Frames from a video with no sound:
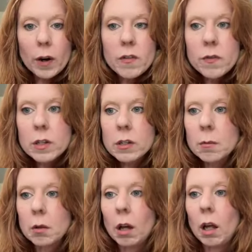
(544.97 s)
or
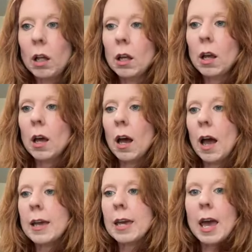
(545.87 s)
invisible,
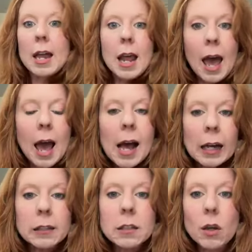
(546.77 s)
I can't
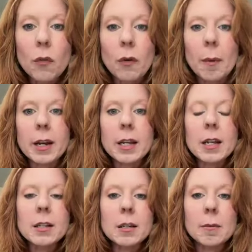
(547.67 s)
ask for my
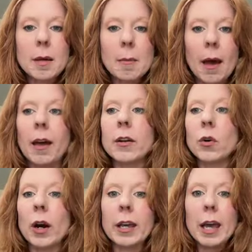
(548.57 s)
needs to be met,
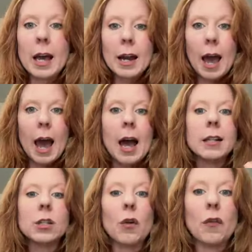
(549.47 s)
or I can't
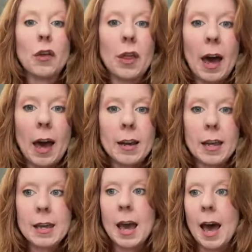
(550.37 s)
ask for that
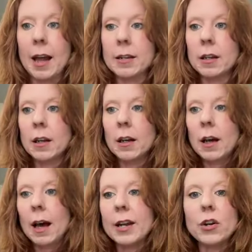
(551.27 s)
yet,
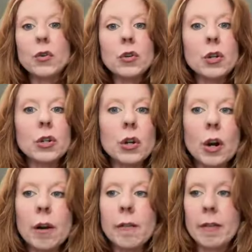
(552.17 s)
I don't
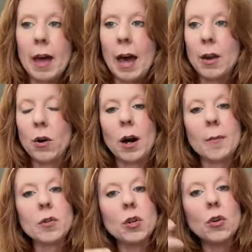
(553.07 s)
deserve that, or
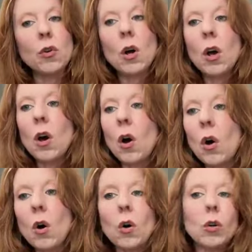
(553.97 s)
I'm too
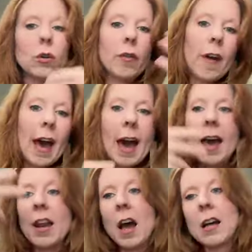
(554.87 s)
old,
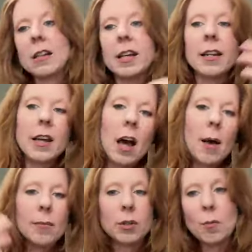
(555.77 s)
fat, ugly,
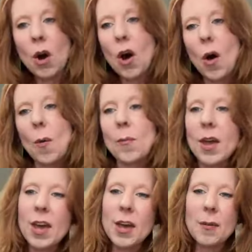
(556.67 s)
dumb, small,
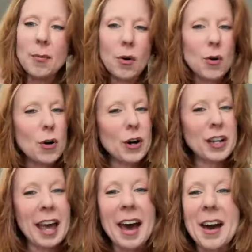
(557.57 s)
big,
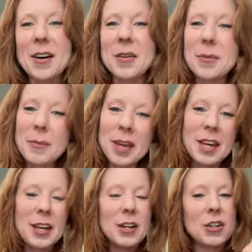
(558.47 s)
poor, loud,
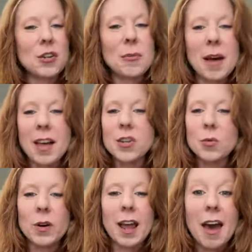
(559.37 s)
mean, too
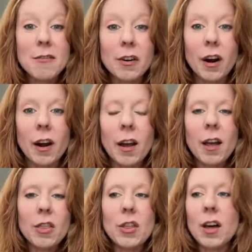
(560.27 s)
much, whatever
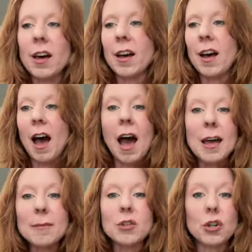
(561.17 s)
the
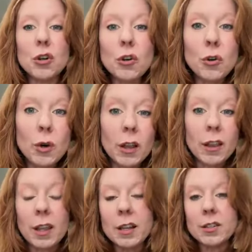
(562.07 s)
I'm too
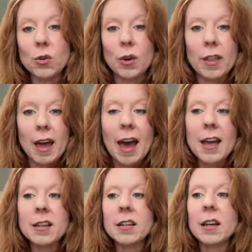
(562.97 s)
this or
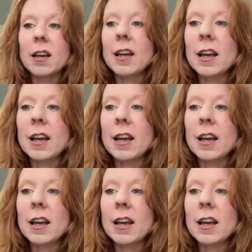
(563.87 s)
that,